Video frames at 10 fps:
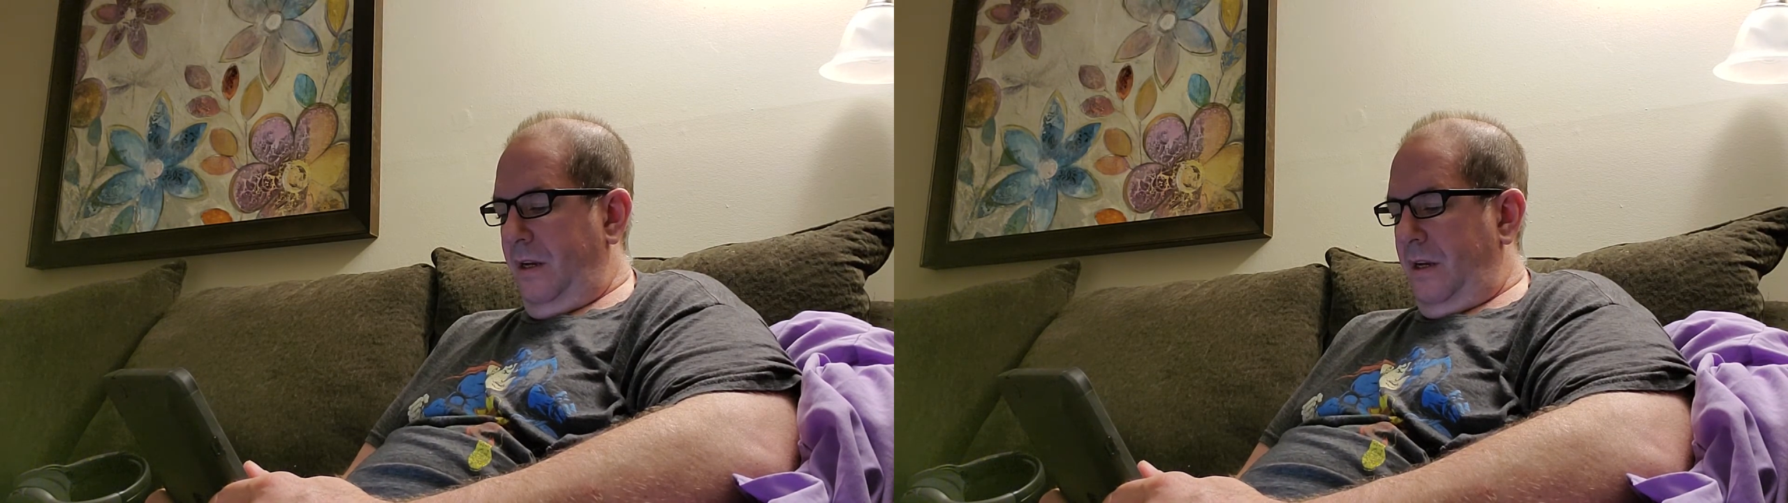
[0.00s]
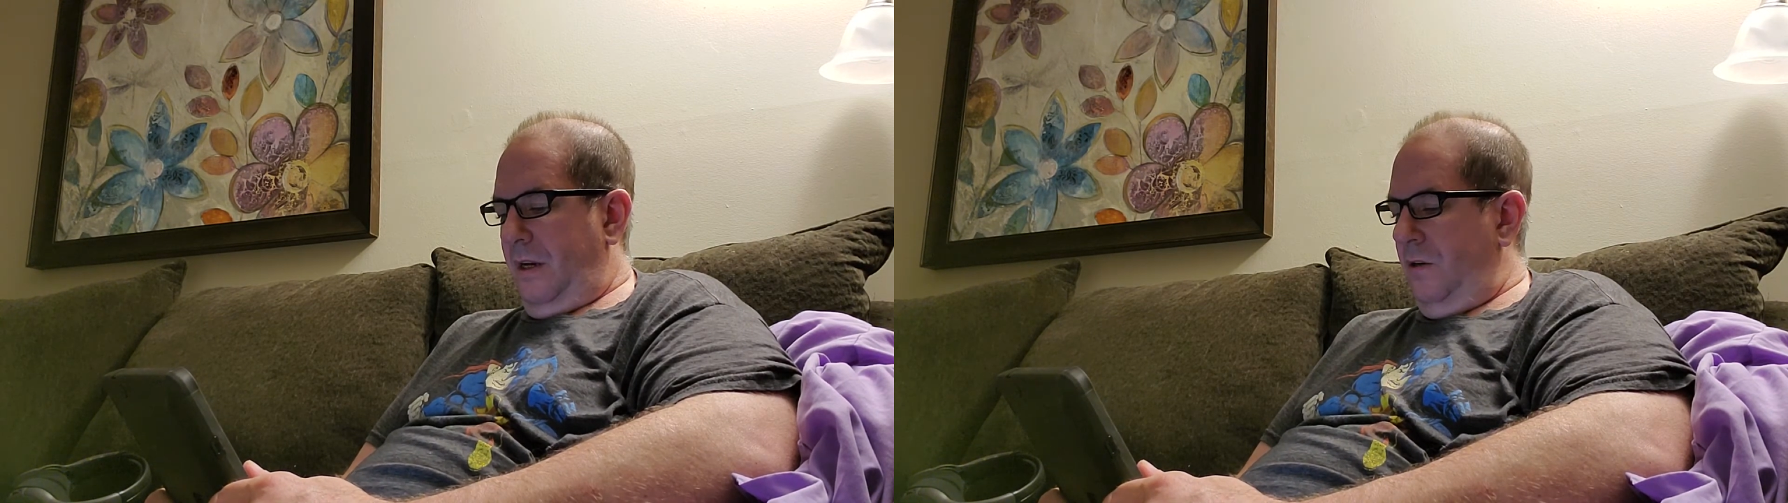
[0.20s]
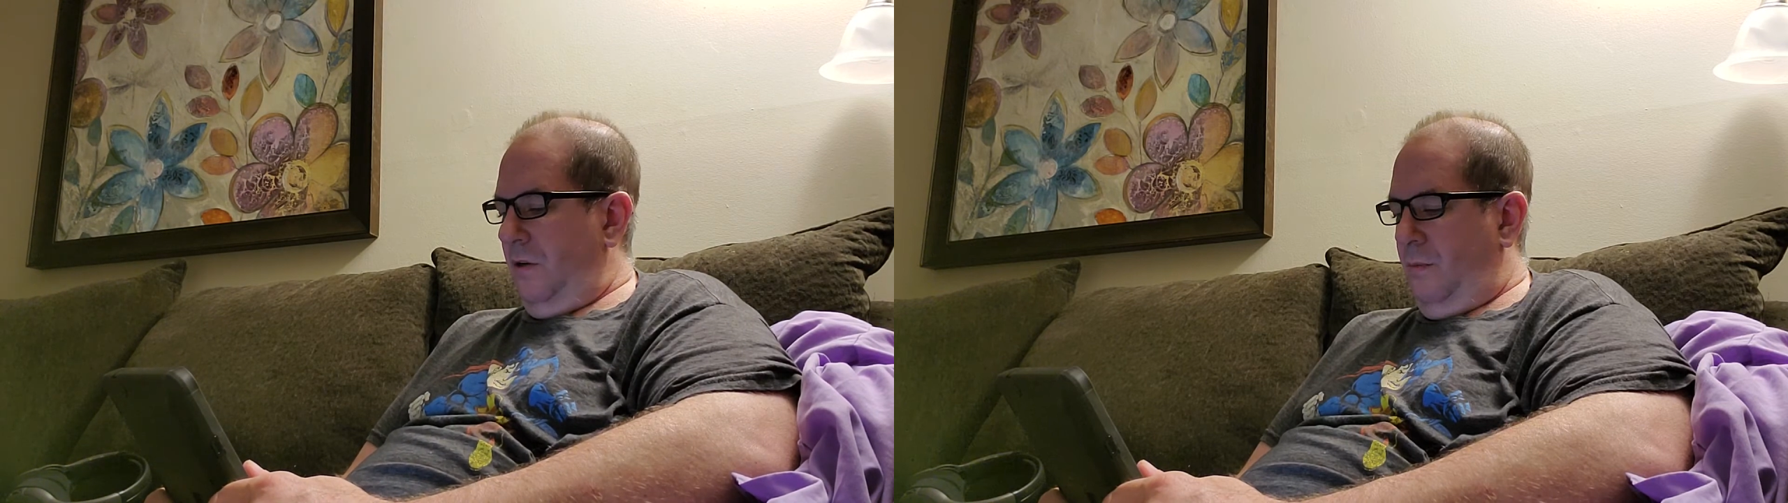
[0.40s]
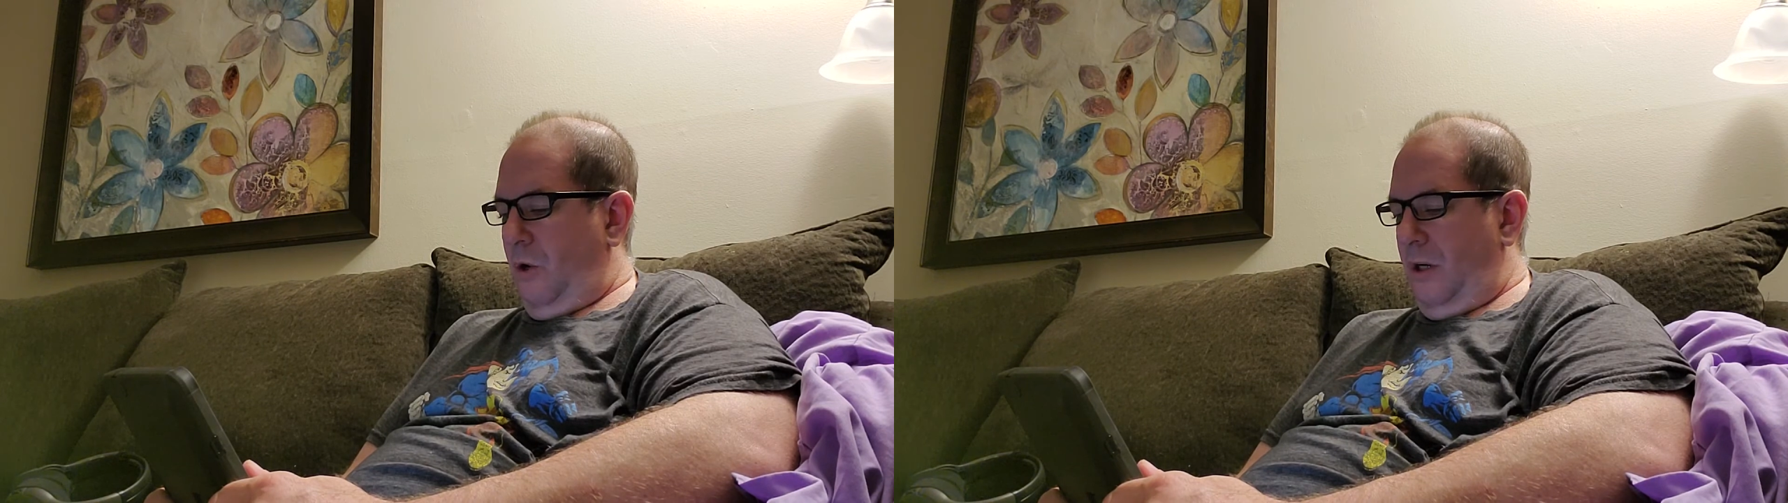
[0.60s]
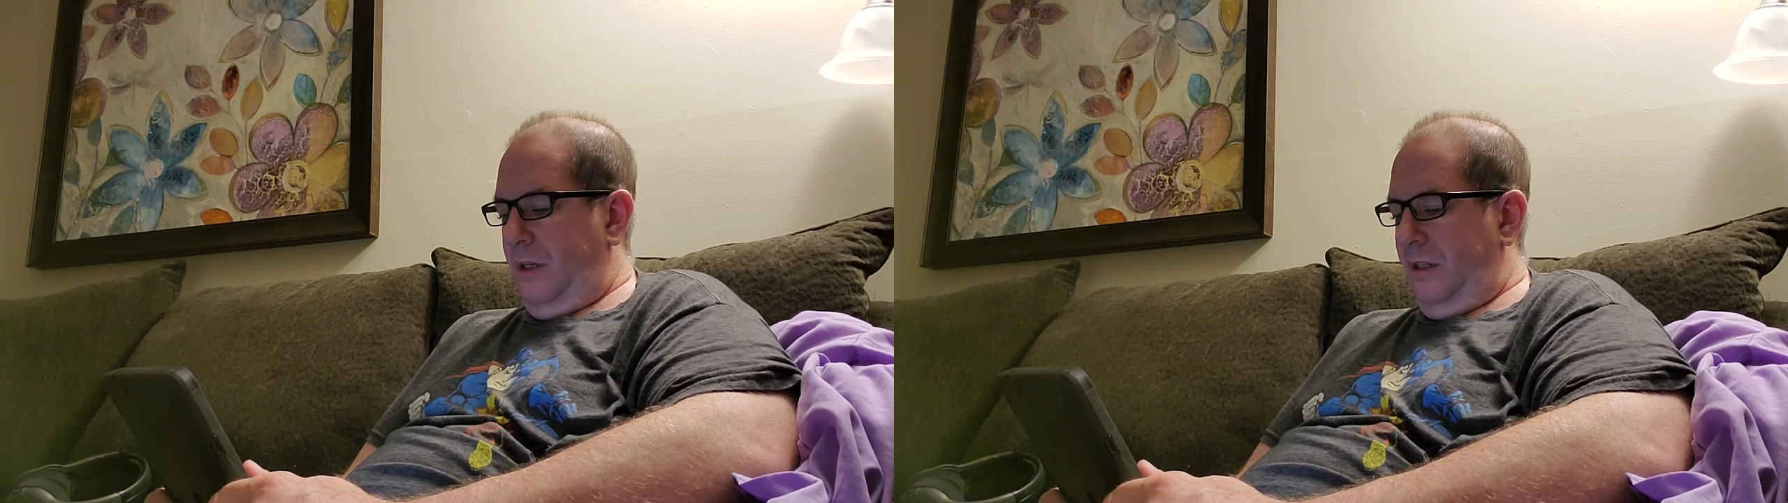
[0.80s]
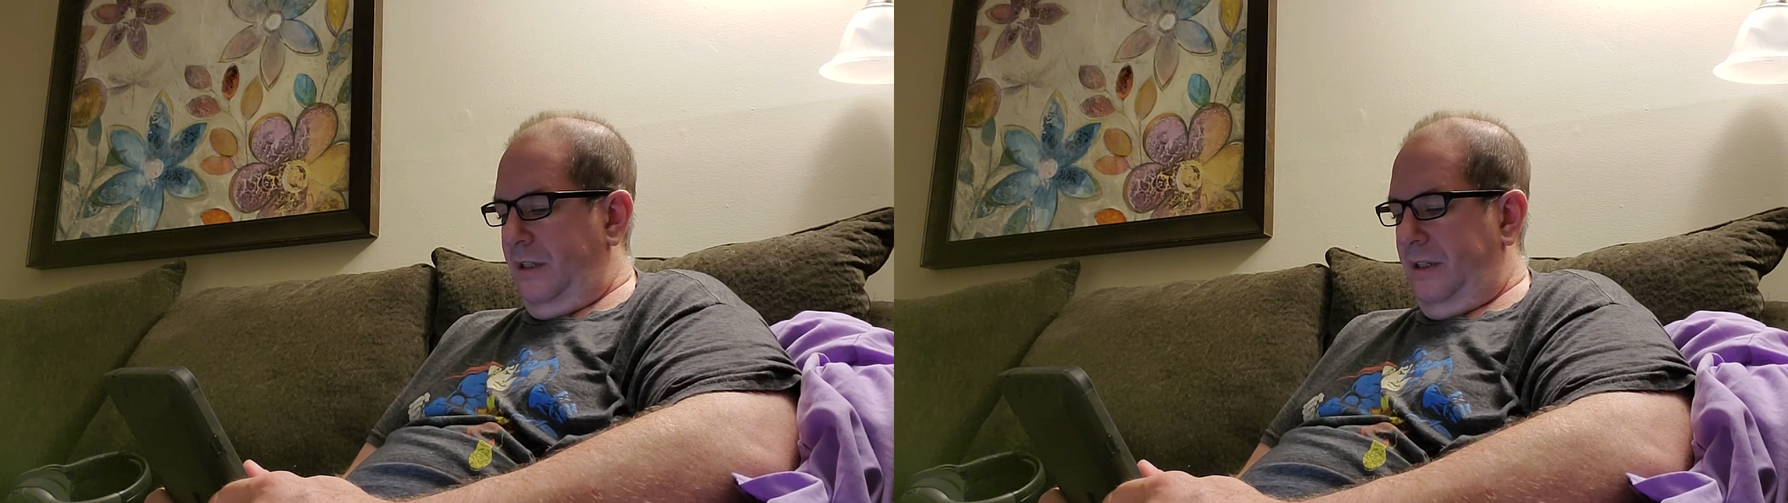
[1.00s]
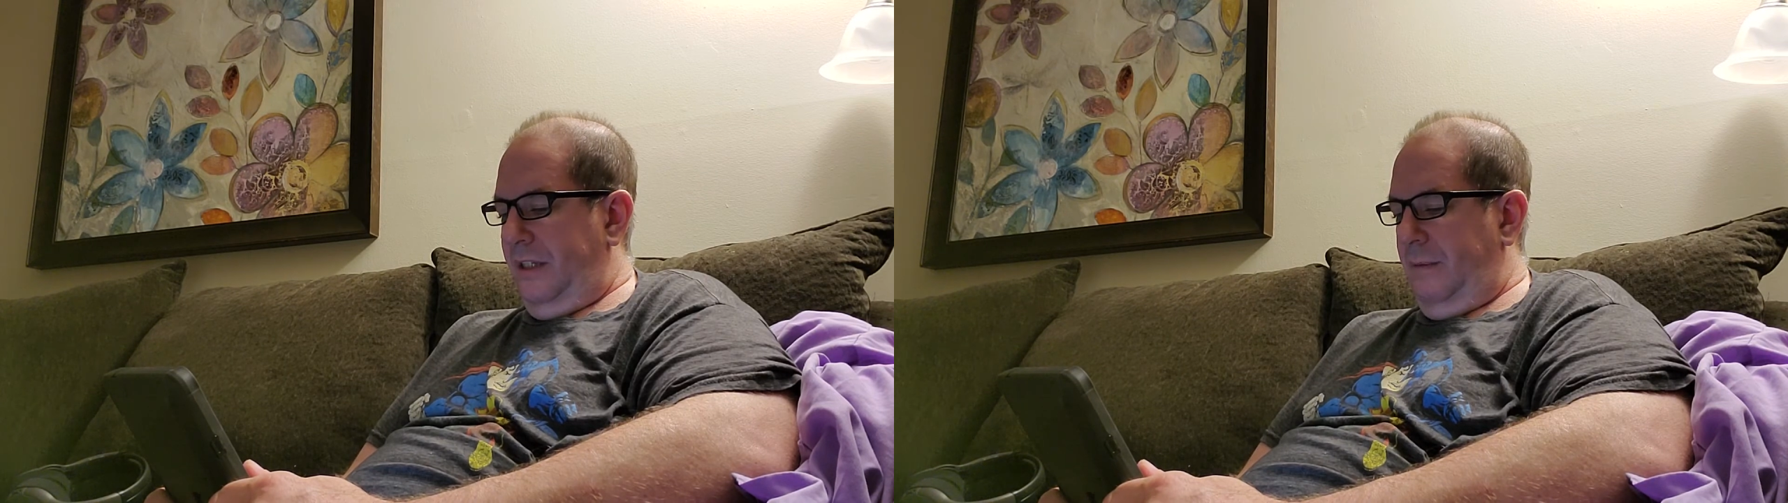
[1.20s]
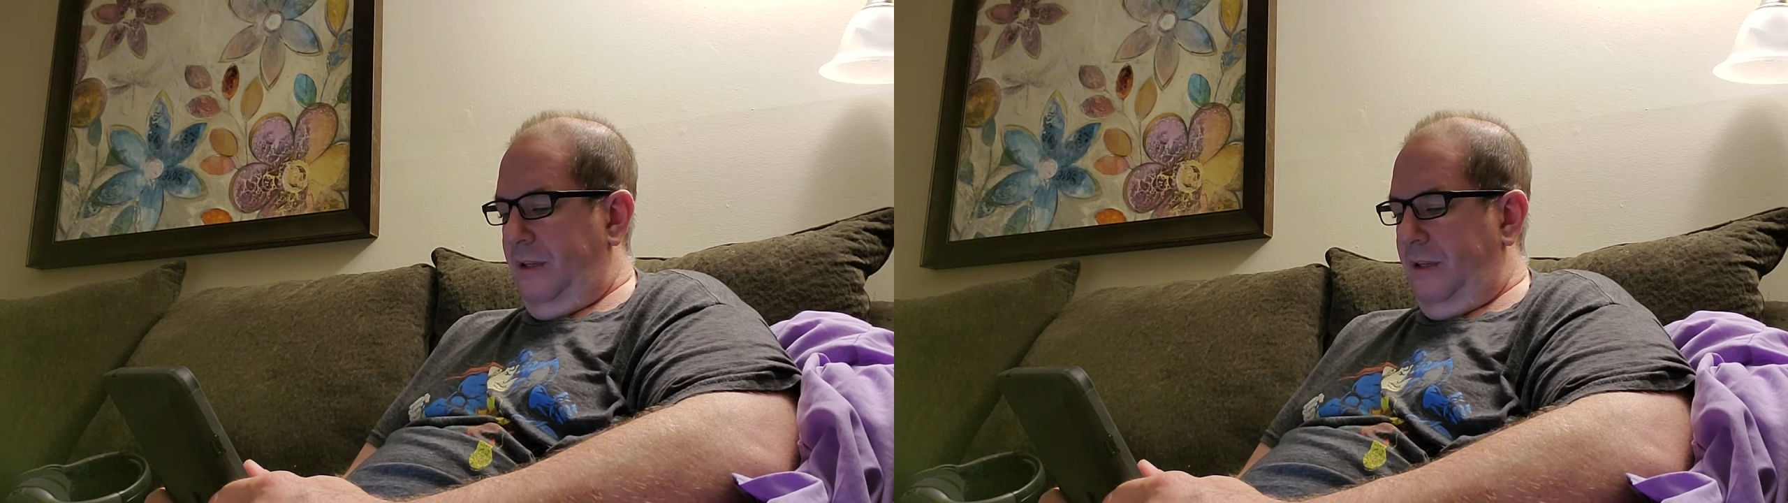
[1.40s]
Uncle Mark doesn't seem